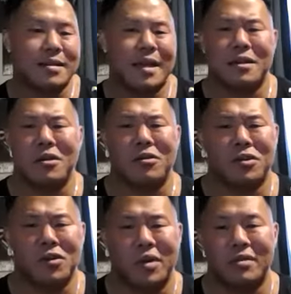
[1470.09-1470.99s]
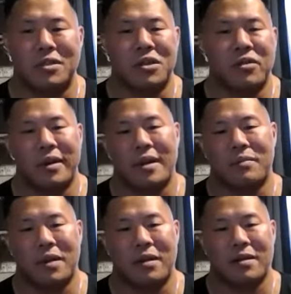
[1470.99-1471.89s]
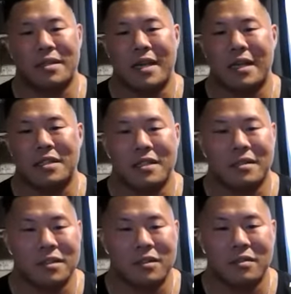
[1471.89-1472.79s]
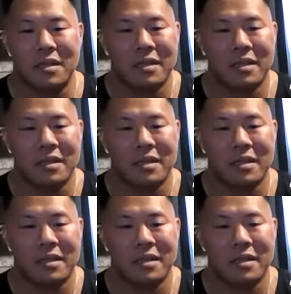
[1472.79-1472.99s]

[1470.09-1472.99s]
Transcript: They had no clue what I was doing up there on stage in a little